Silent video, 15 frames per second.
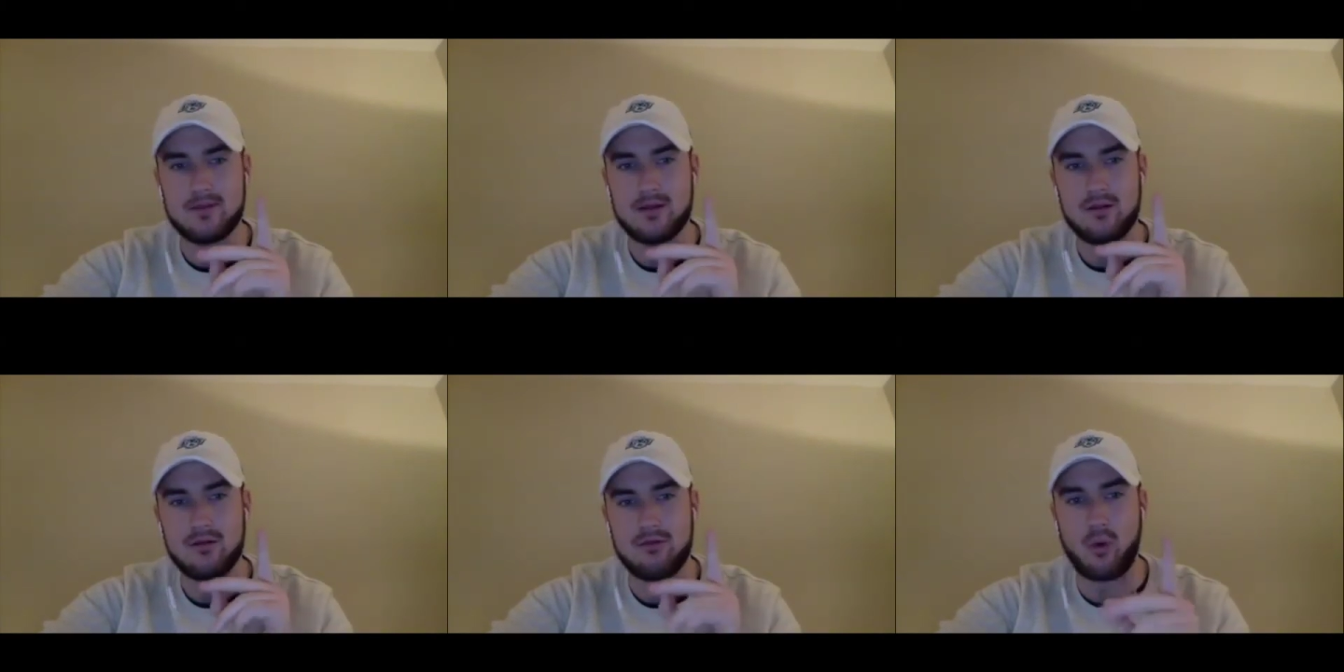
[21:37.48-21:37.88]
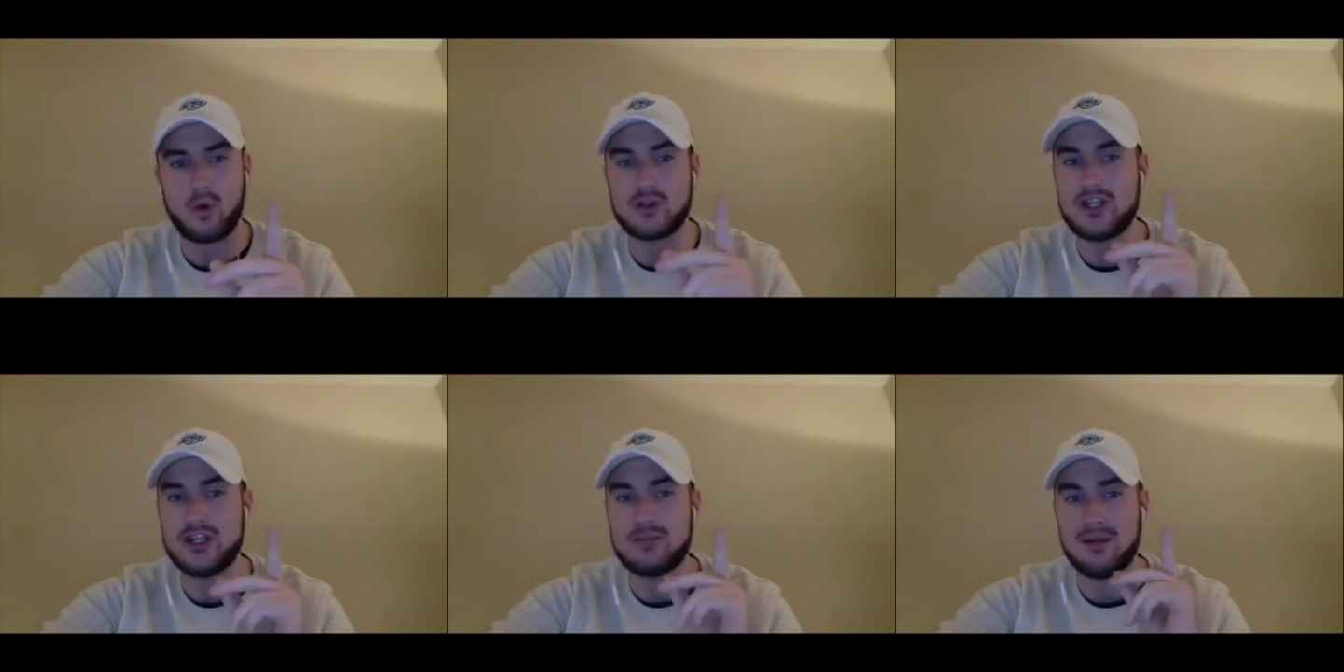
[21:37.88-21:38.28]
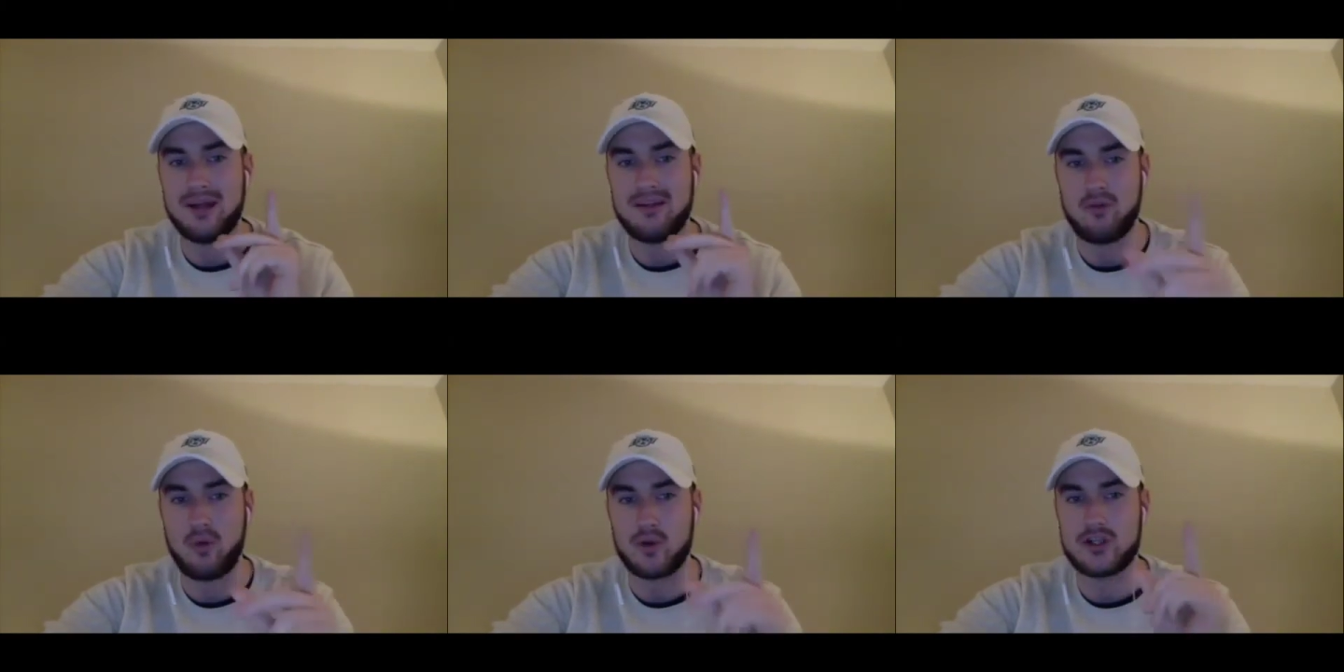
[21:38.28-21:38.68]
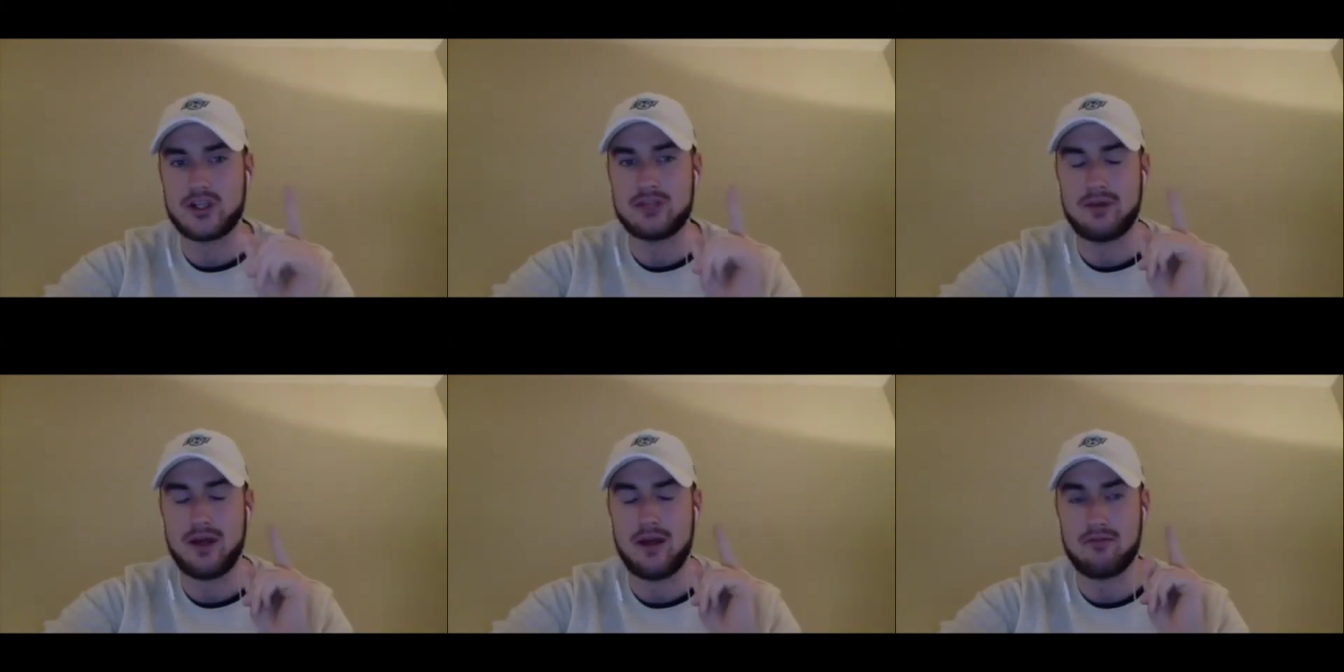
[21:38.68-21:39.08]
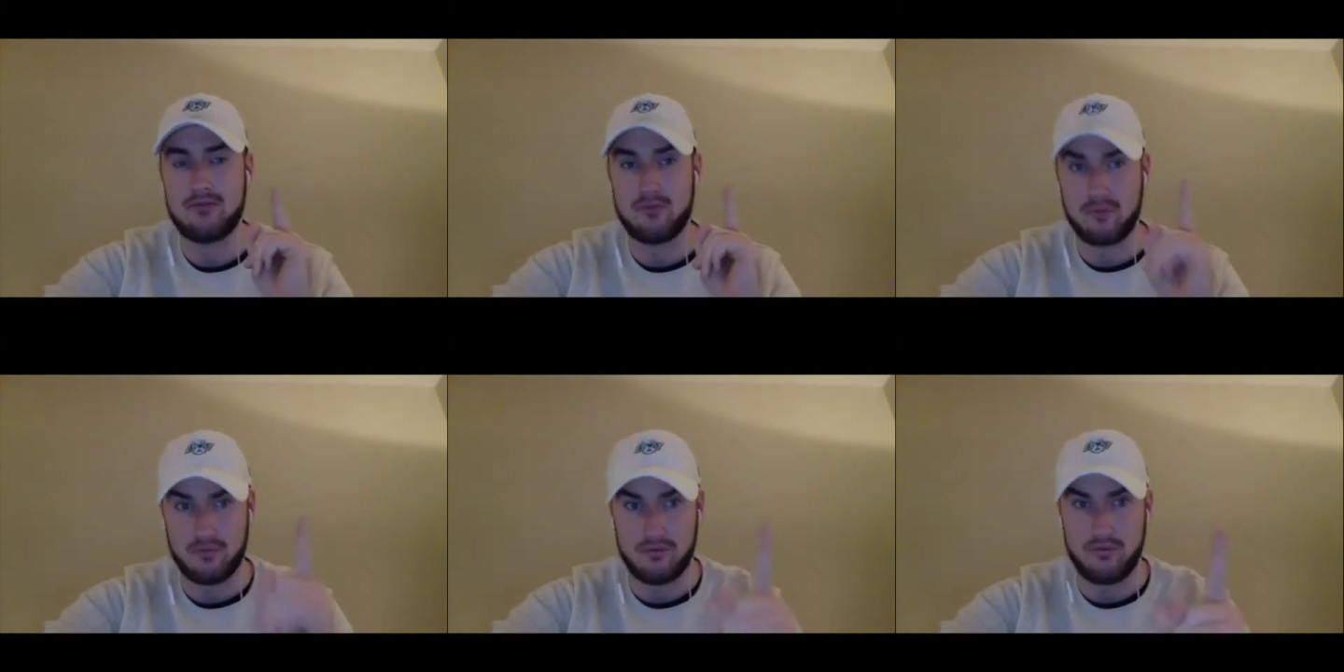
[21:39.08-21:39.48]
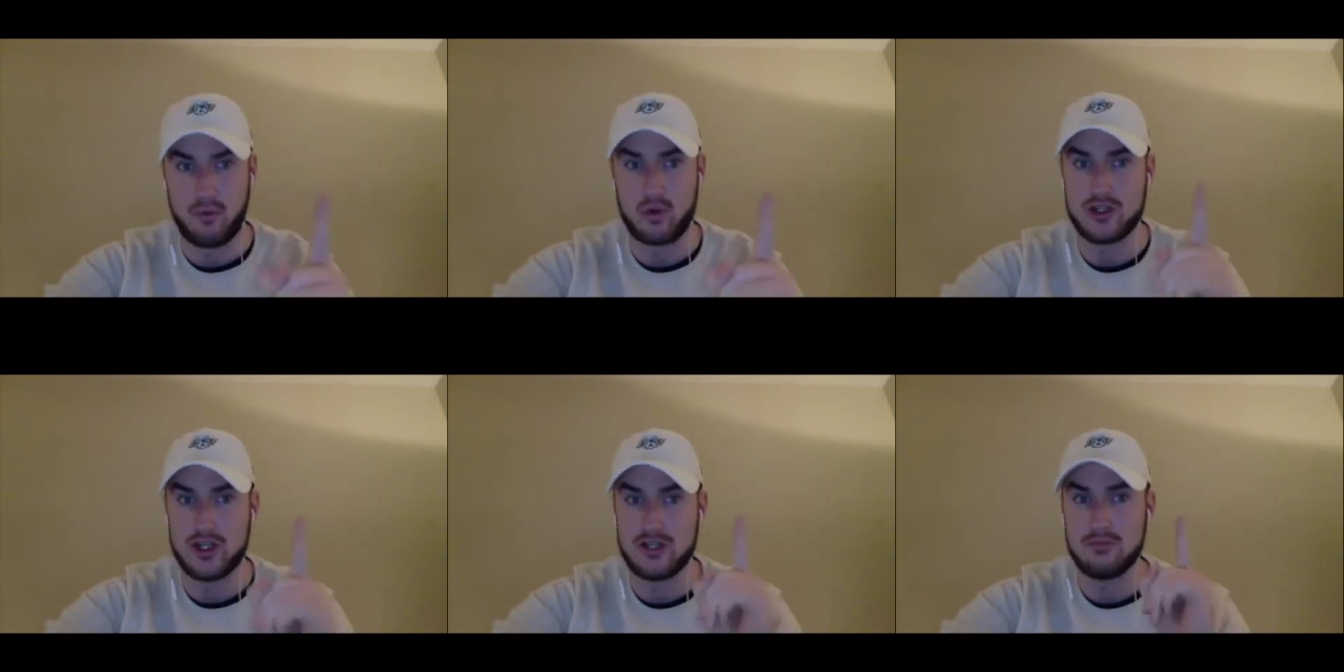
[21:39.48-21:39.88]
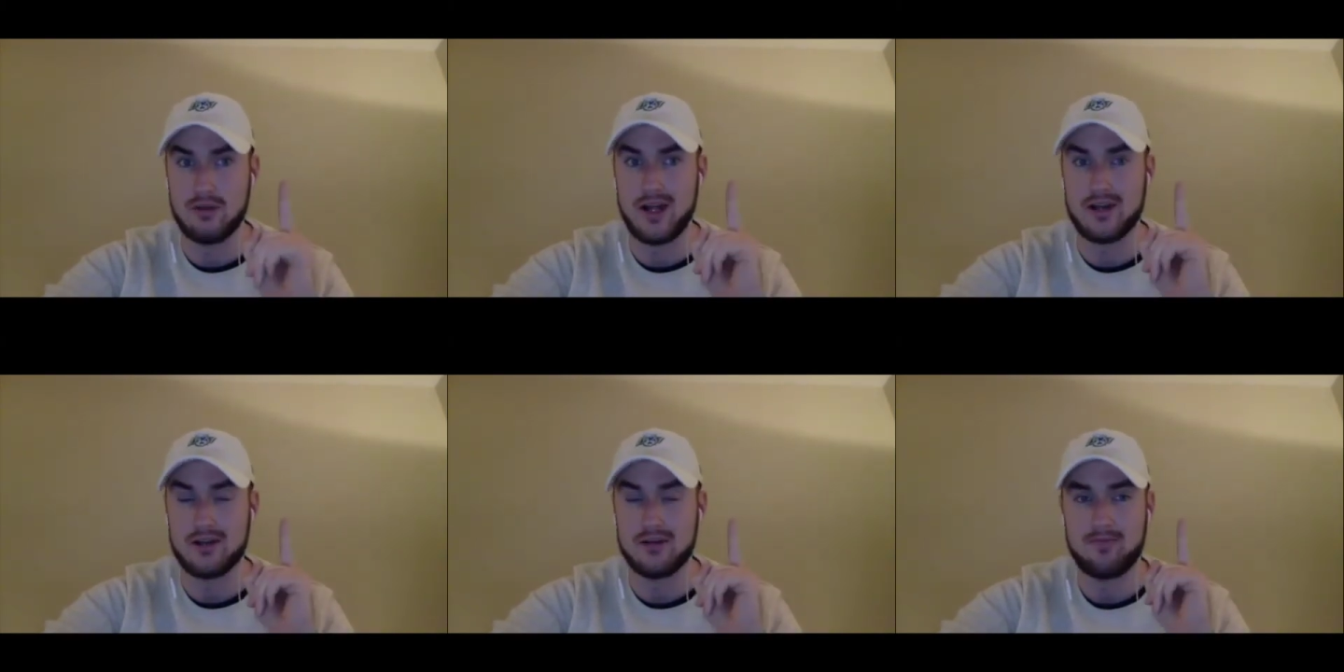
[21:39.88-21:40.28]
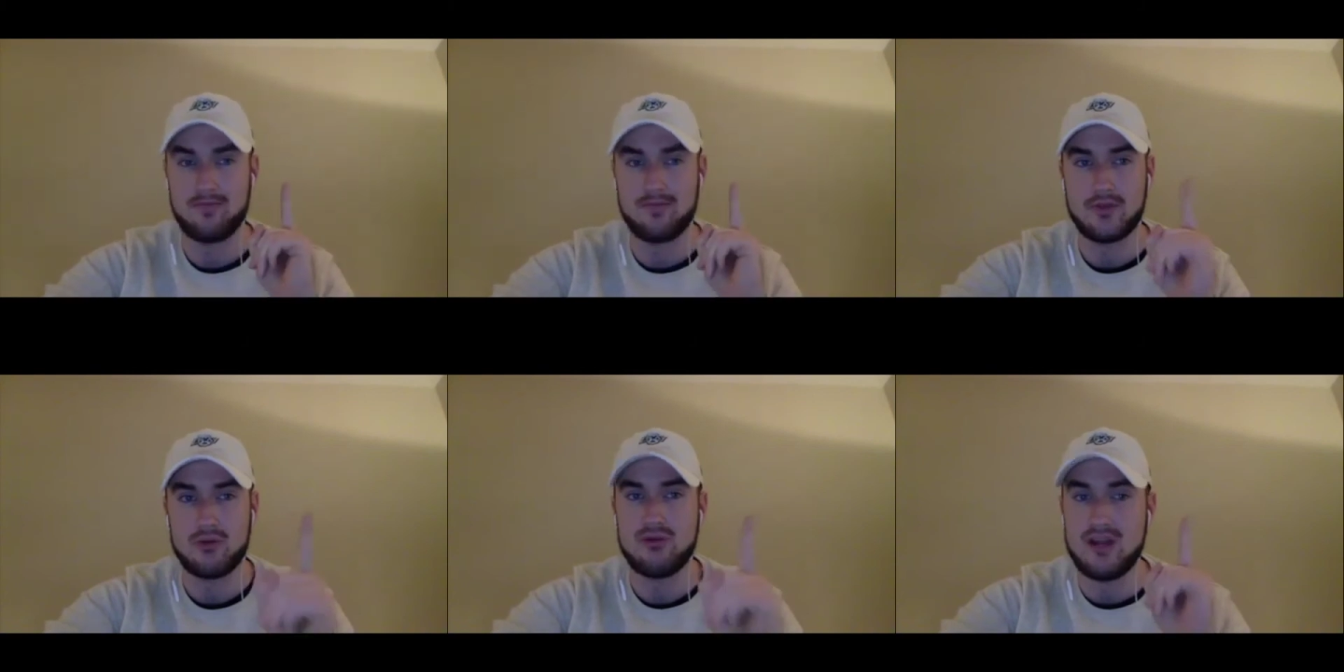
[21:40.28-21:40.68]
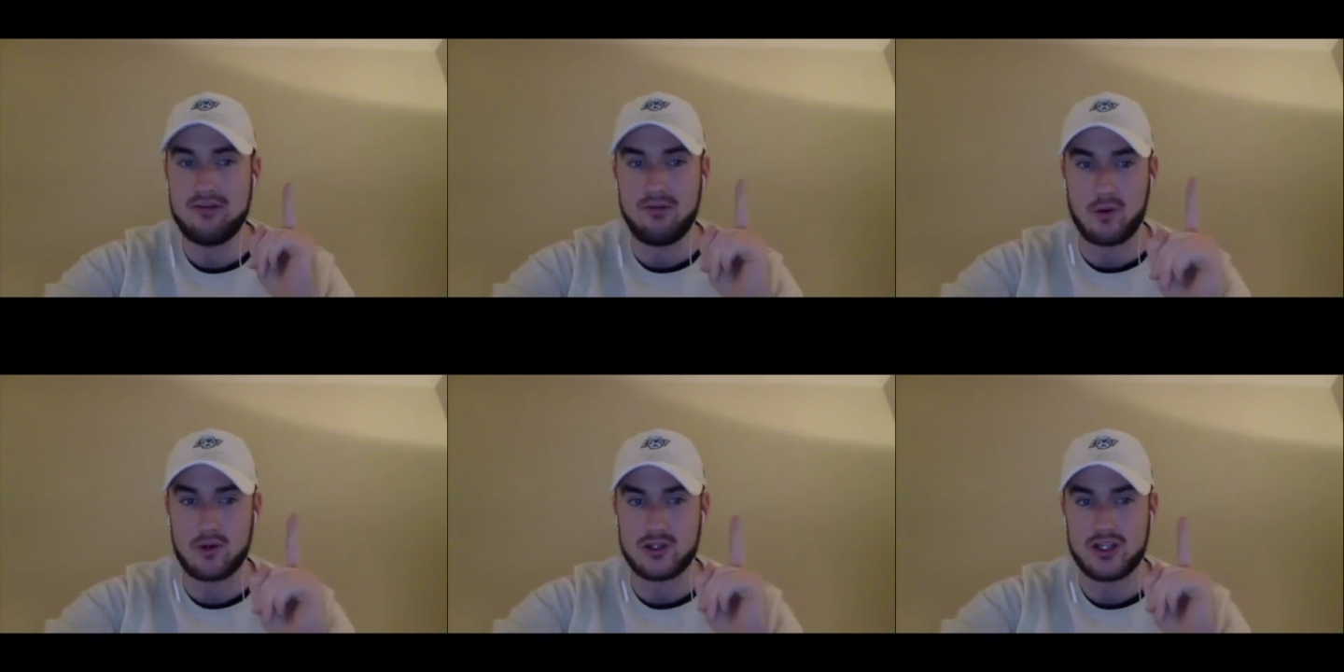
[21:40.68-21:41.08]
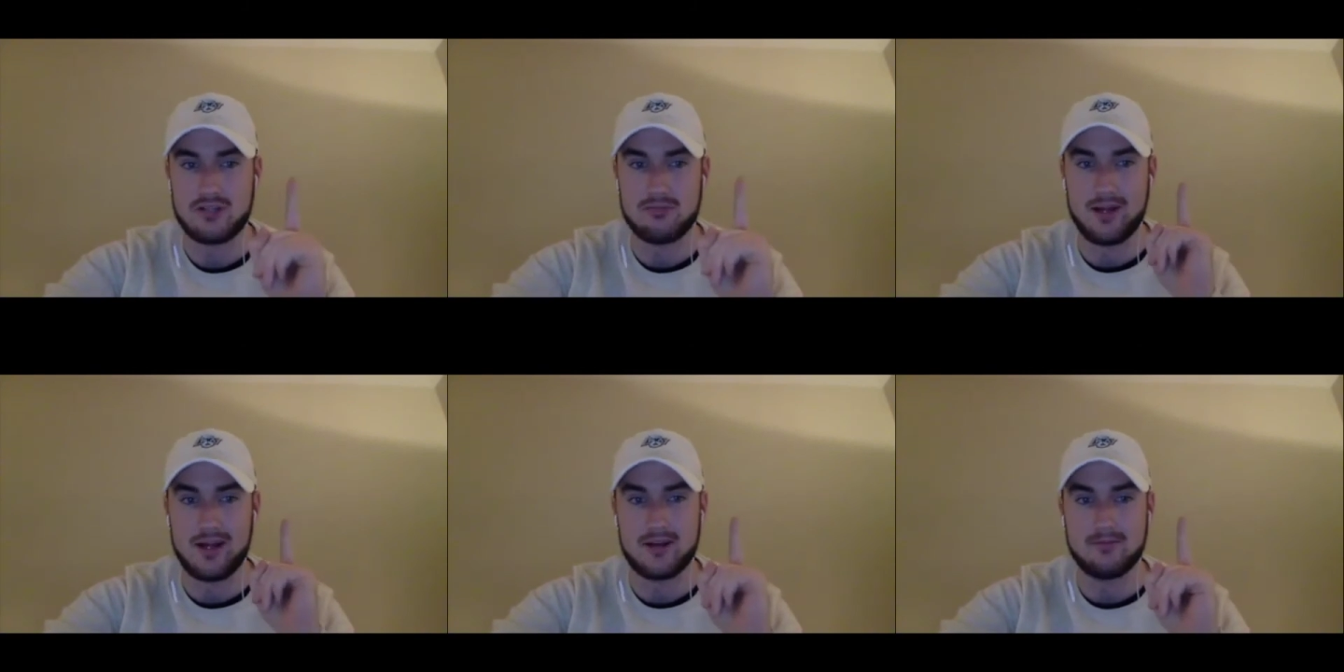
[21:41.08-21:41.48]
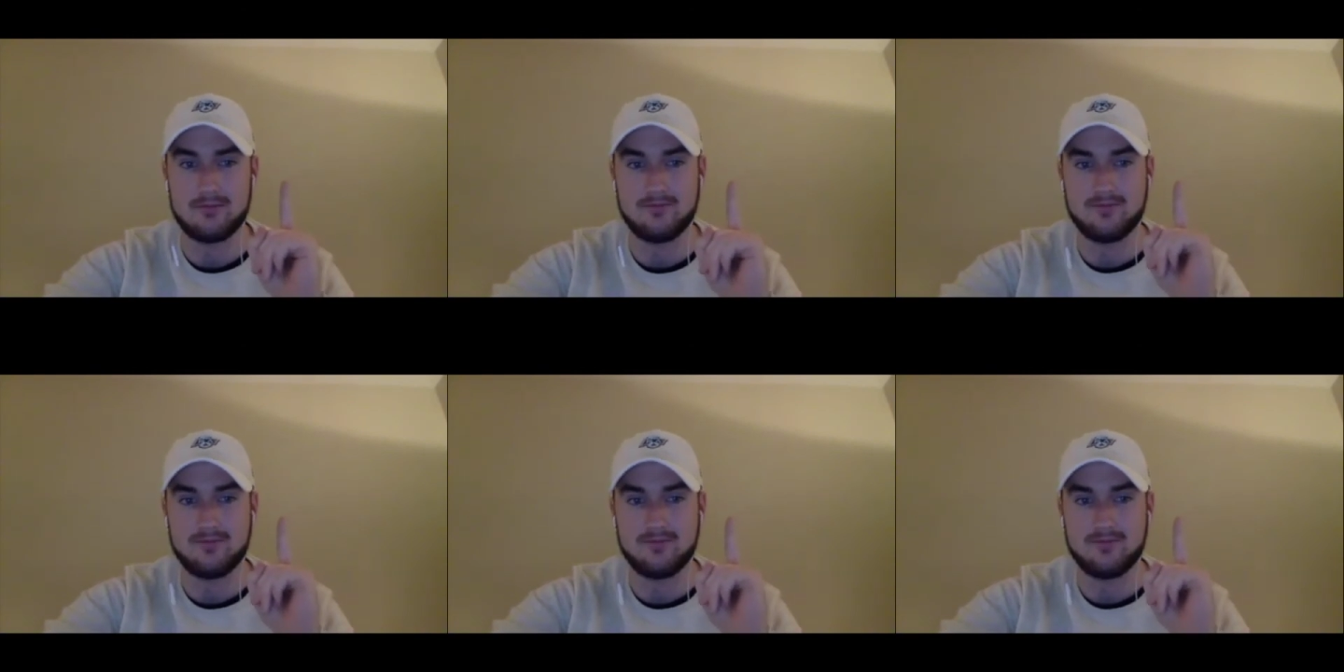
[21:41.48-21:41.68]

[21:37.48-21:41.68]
4 cheese blend, 4 cheese blend, 4 cheese blend. You need 4 cheese blend.